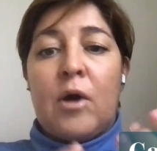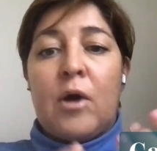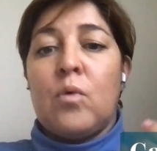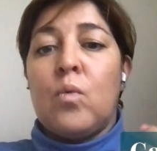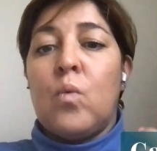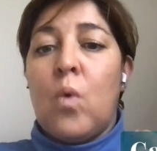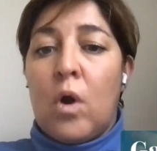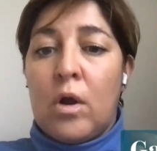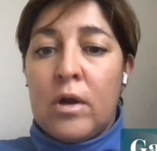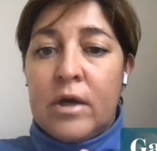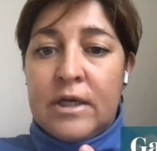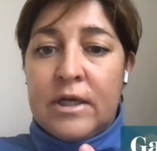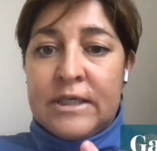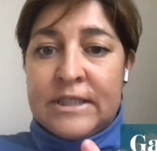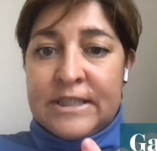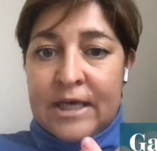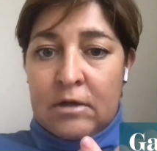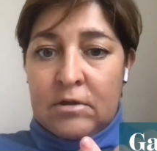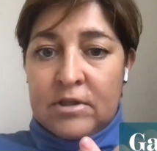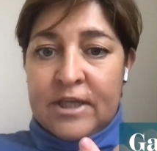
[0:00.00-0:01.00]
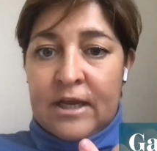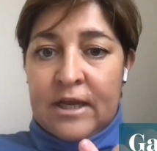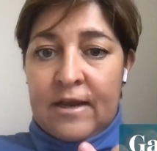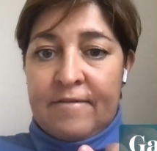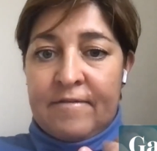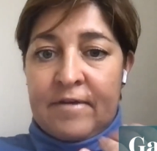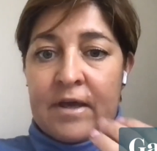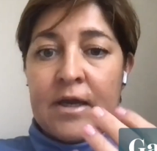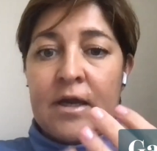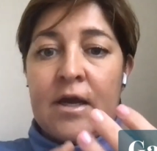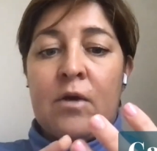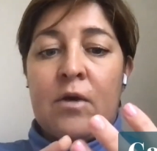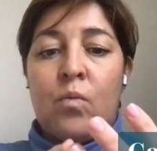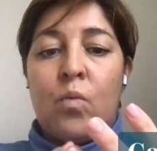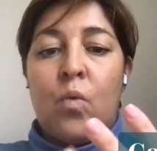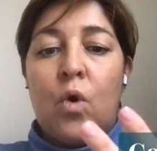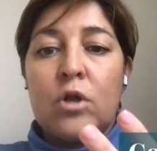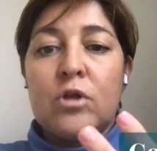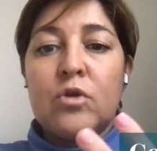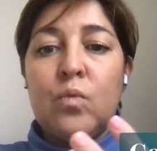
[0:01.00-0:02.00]
about what is healthy living and
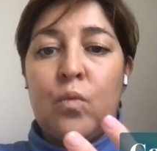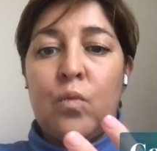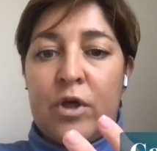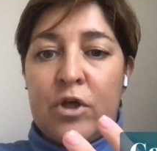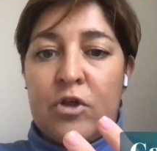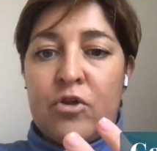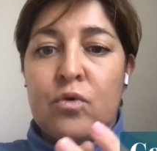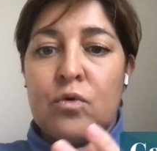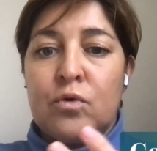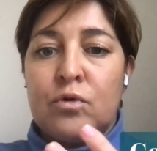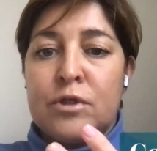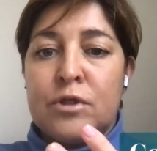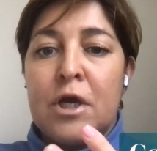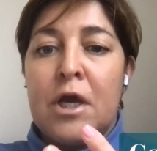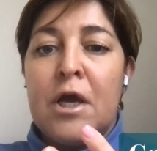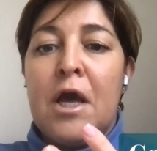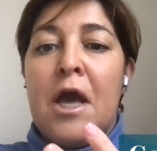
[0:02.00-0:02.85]
what we should